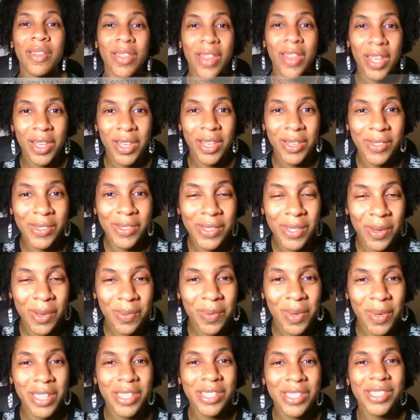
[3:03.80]
Thank you so
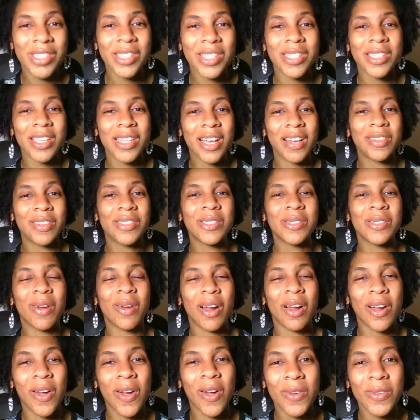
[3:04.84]
much, and now to
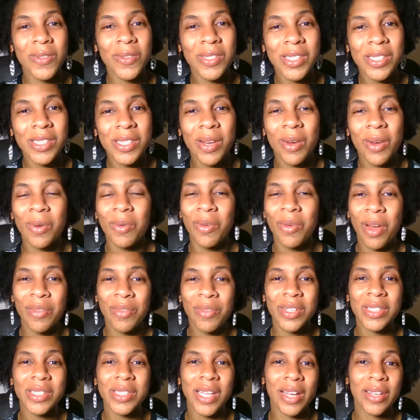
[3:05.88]
our host,
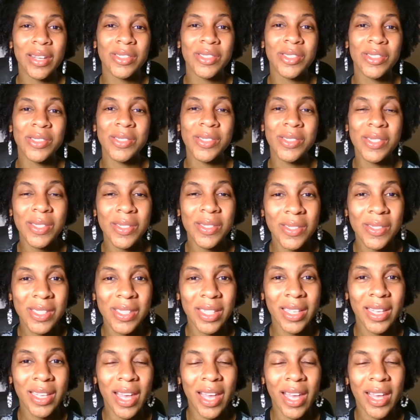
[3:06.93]
Reverend Dr.
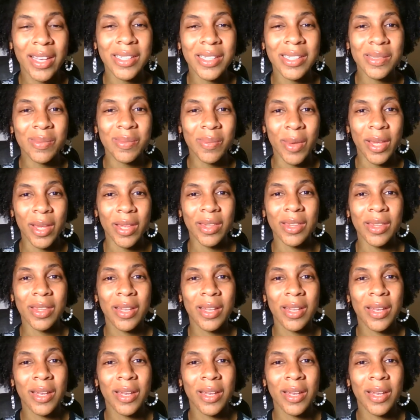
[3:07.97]
Susan K. Smith.